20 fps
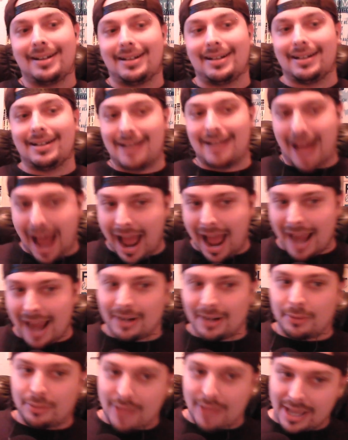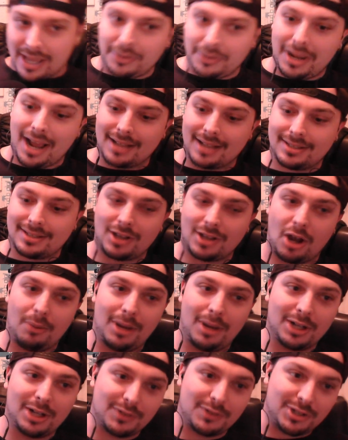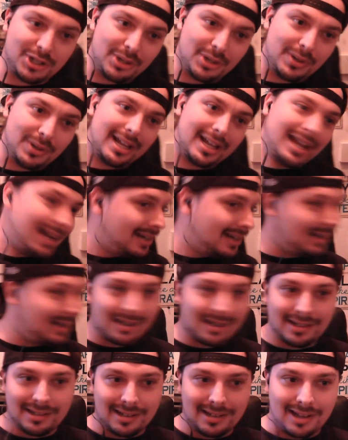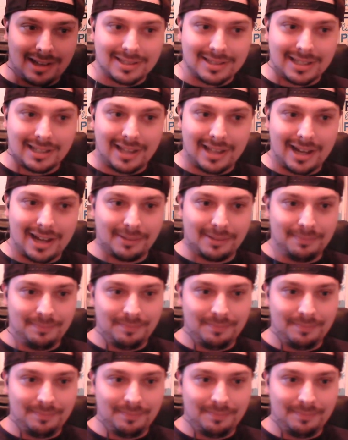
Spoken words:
9. Thank you guys so much for tuning in. I'll see you later.